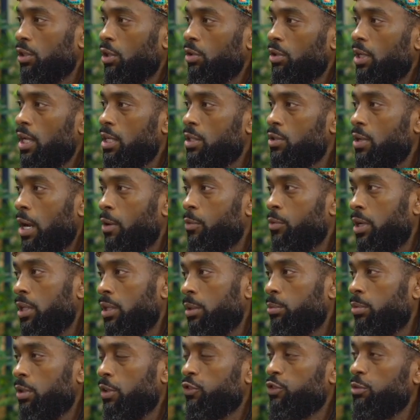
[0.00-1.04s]
So I
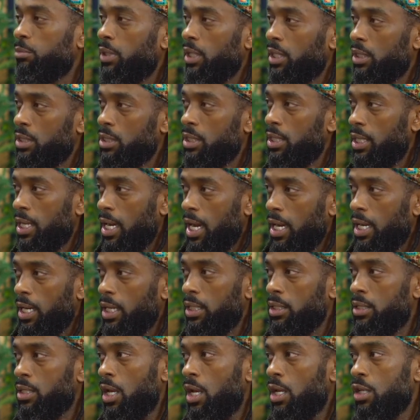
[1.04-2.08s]
read the book From Niggas to
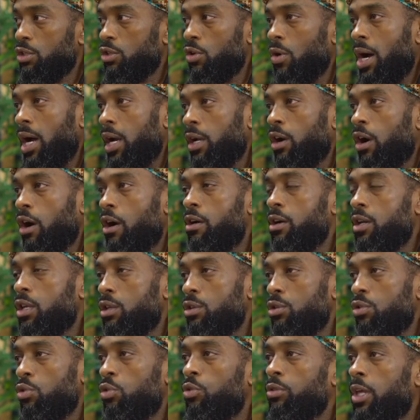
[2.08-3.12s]
Gods. So I
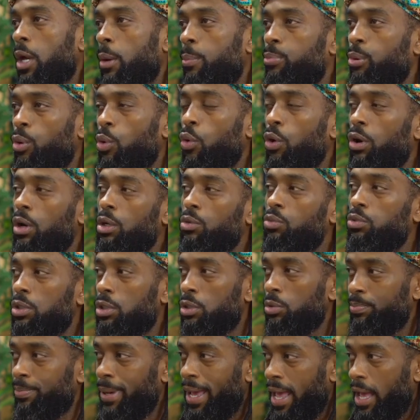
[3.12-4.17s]
already knew that pork
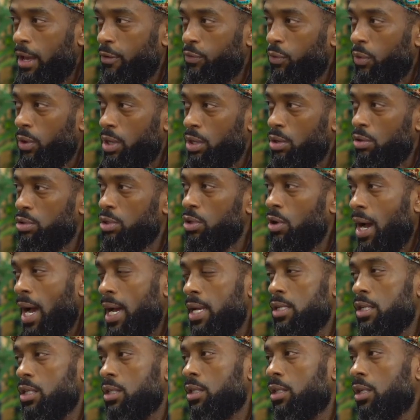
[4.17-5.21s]
was bad for you. So
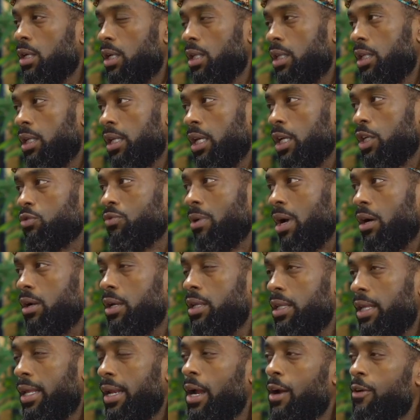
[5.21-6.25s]
I just took it the next route.
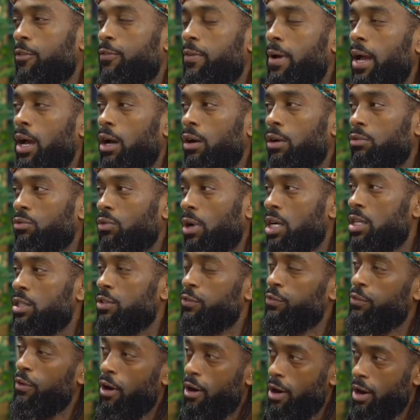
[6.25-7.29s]
And then I found
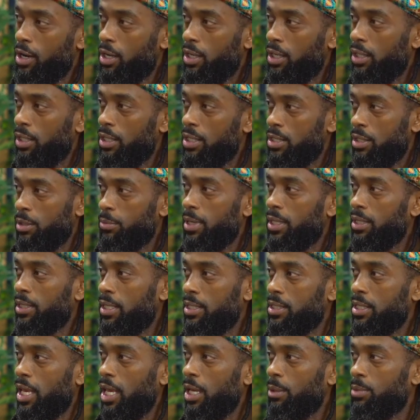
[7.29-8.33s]
Rastafarianism at
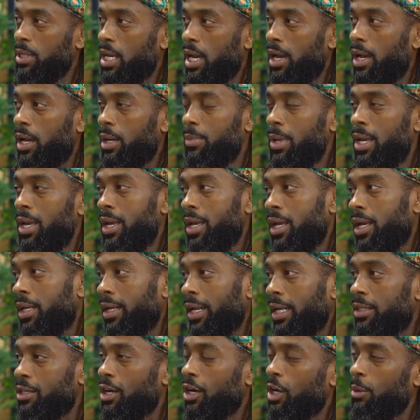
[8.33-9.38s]
the same time.
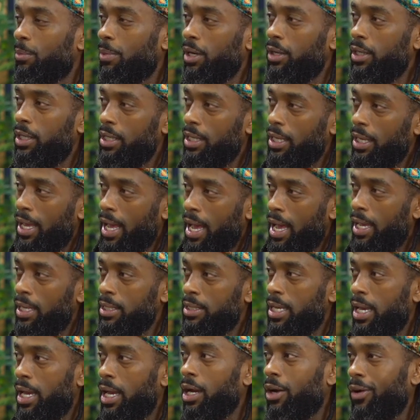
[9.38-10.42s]
And they talk about eating
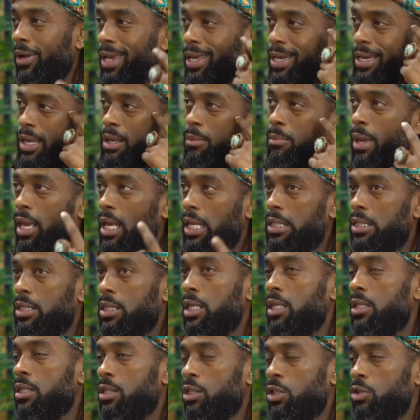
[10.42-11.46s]
ital, and it made
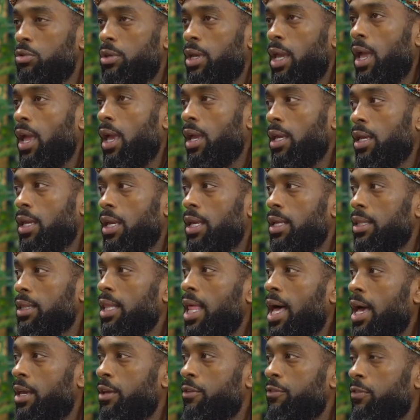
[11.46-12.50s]
sense. You can't get
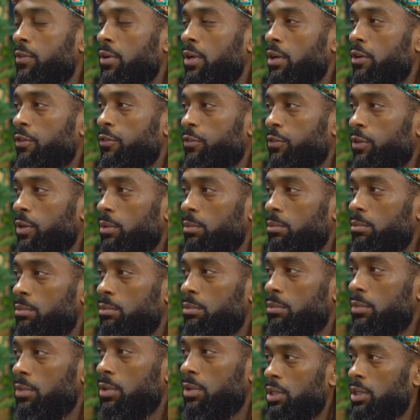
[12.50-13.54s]
life
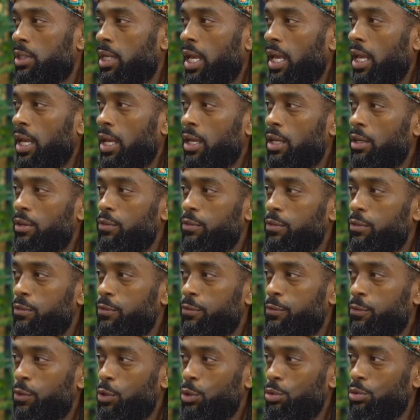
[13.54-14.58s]
from dead
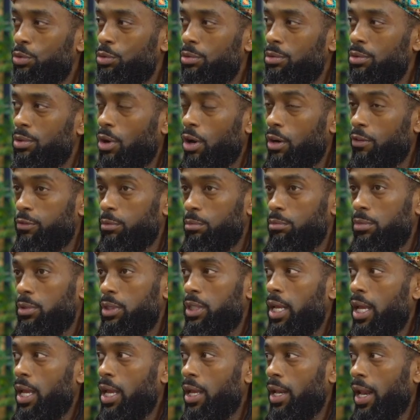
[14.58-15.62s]
food or from
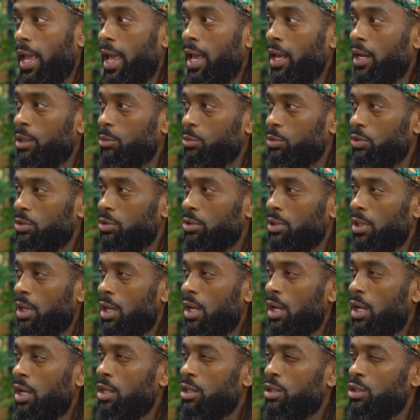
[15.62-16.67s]
dead animals.
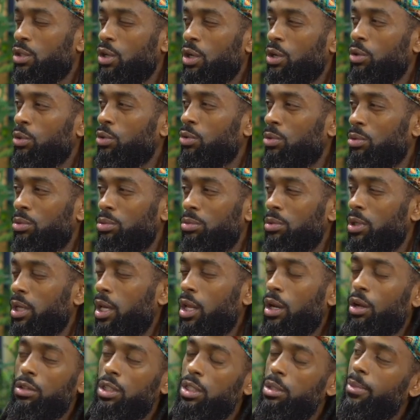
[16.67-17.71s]
So
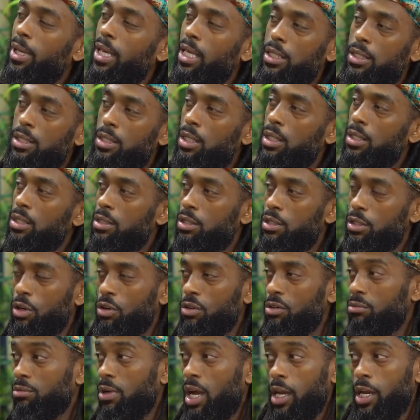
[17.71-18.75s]
it only made sense.
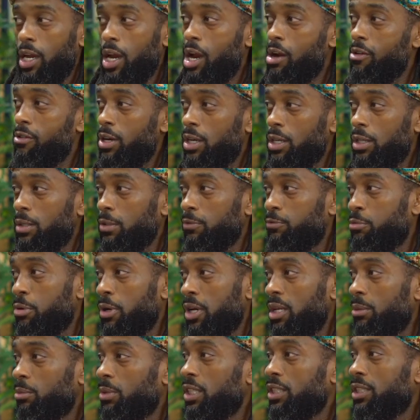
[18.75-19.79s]
So I got rid of
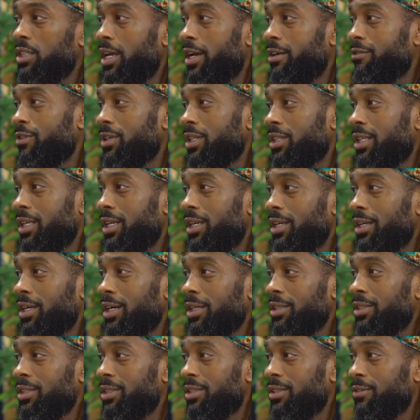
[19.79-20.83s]
pretty much everything
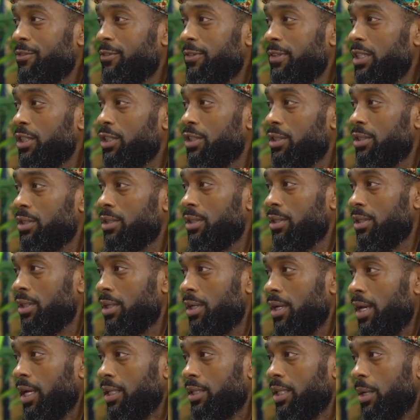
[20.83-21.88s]
other than fish
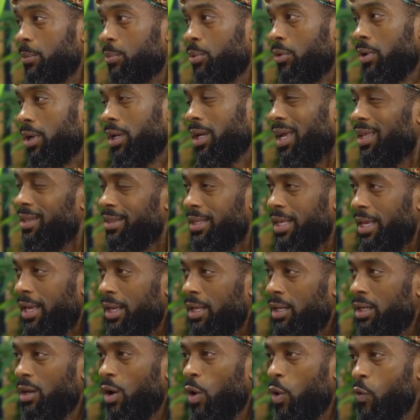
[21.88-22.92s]
at that point. And
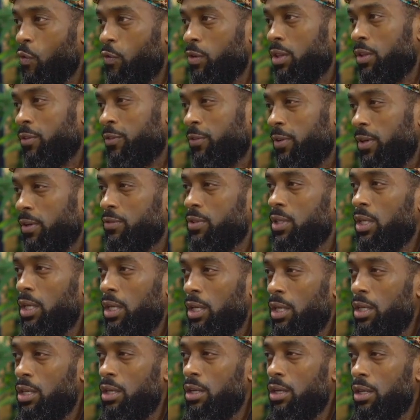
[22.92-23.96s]
then over the
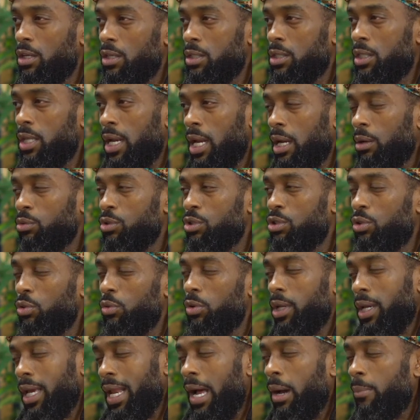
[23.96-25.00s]
15 years that I was
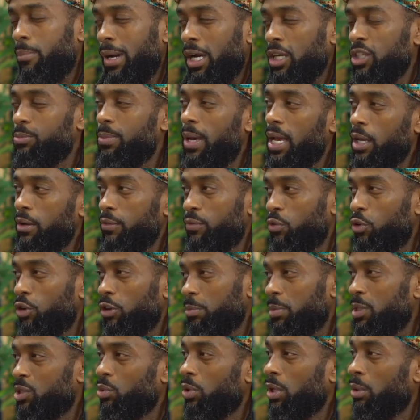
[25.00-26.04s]
doing it, I bounced back and
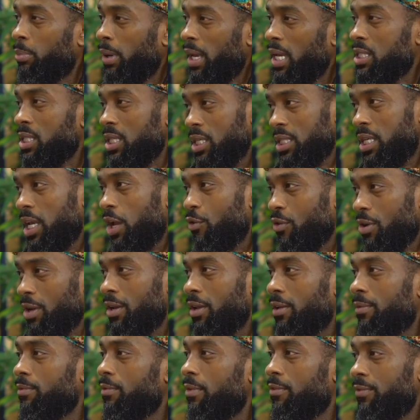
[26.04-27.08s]
forth between
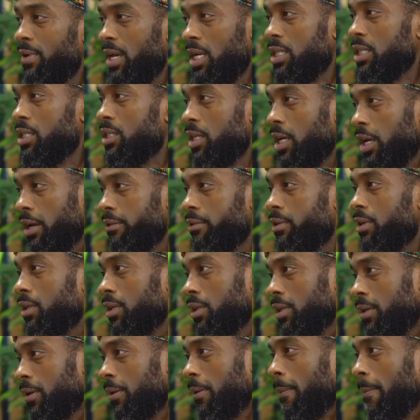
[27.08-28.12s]
pescatarian and
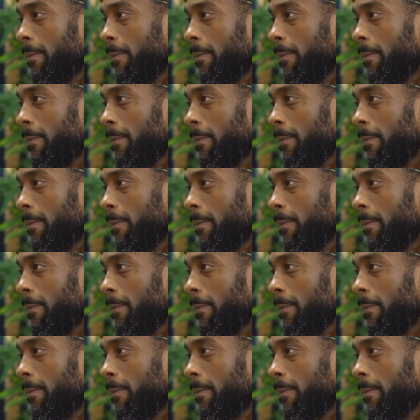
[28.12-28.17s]
vegetarian.